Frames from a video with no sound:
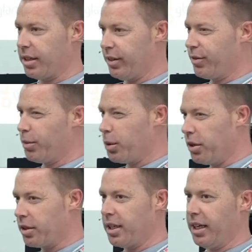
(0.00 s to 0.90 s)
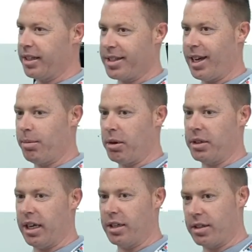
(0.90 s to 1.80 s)
and I've one thing to say about
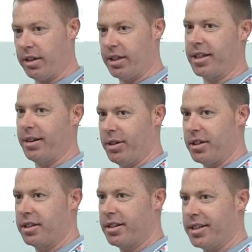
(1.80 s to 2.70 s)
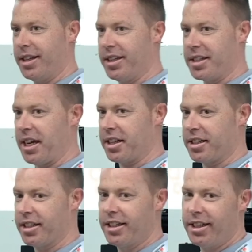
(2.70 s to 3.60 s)
data science that we'll see in a
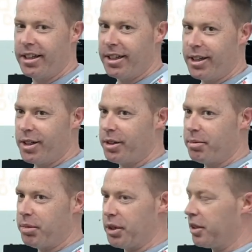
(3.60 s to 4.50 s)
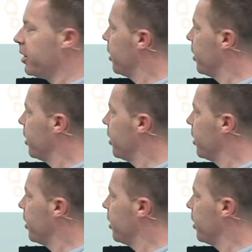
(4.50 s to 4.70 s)
second. But